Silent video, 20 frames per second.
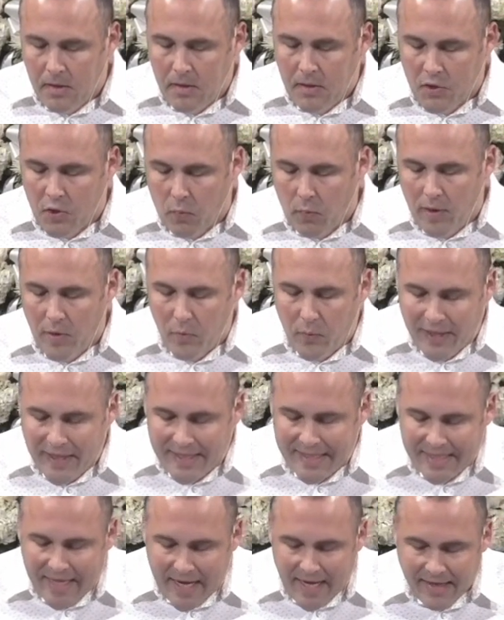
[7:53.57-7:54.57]
So, when we
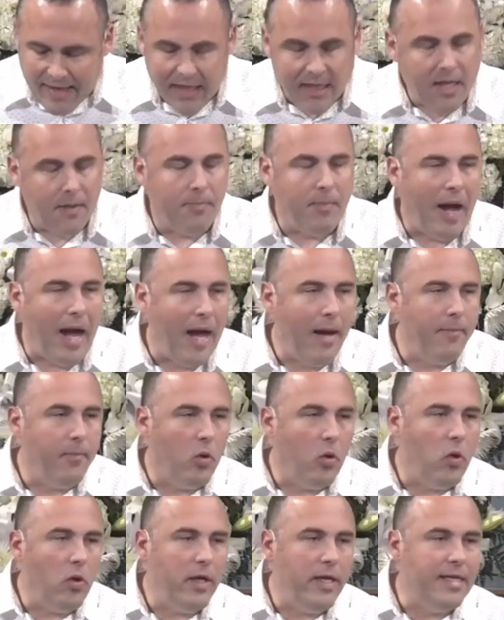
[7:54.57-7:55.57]
say that the
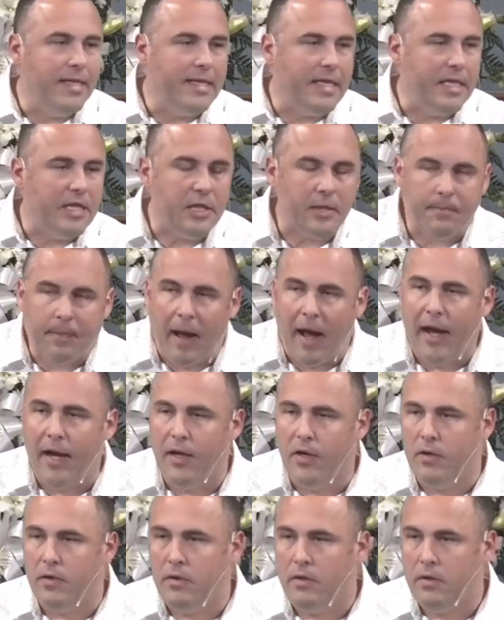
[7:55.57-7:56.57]
Bible is
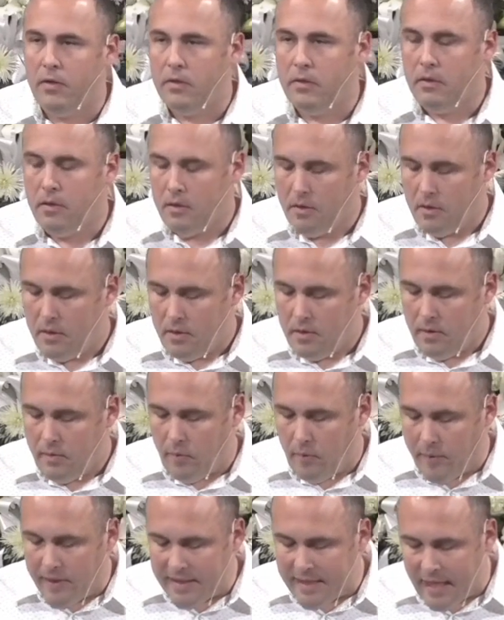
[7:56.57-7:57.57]
inspired,
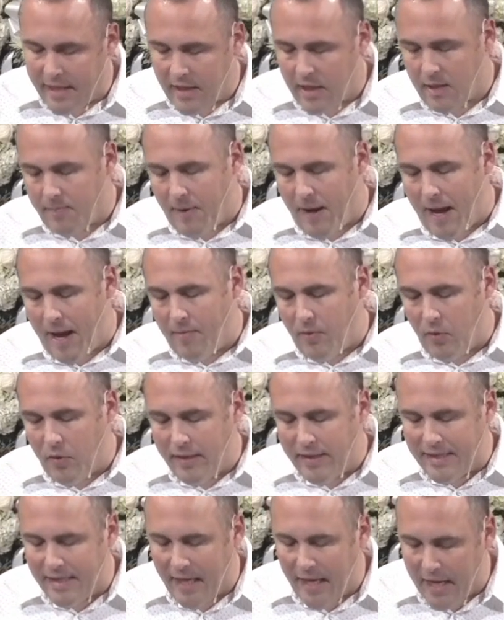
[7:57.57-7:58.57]
when we say that the Bible
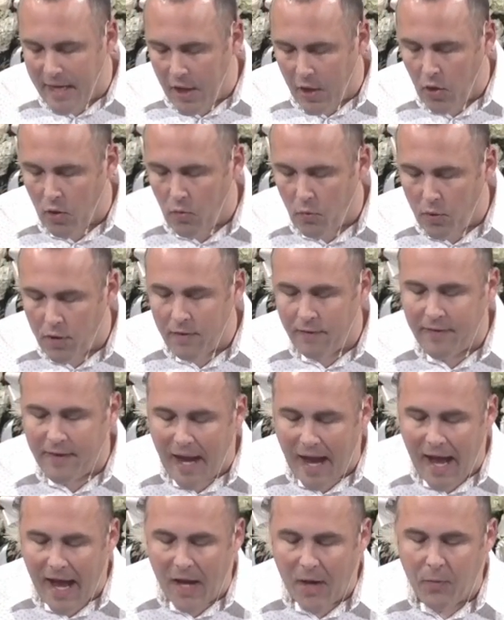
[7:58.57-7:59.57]
is the inerrant word of
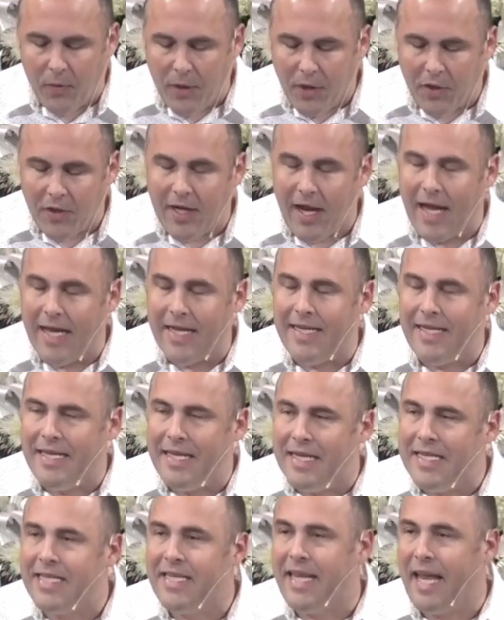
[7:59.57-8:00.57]
God, we are not
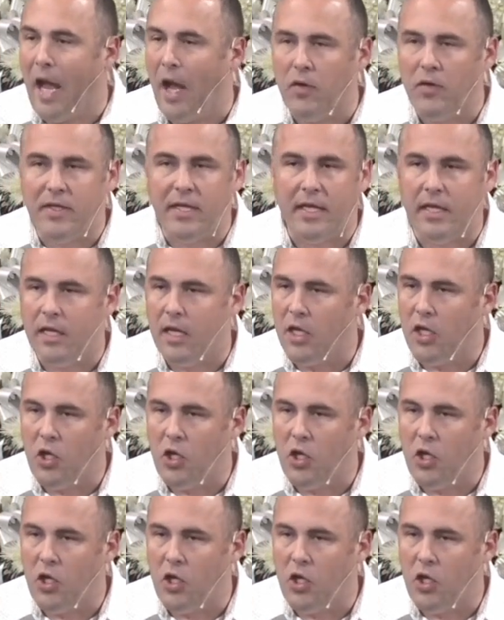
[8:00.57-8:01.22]
discounting the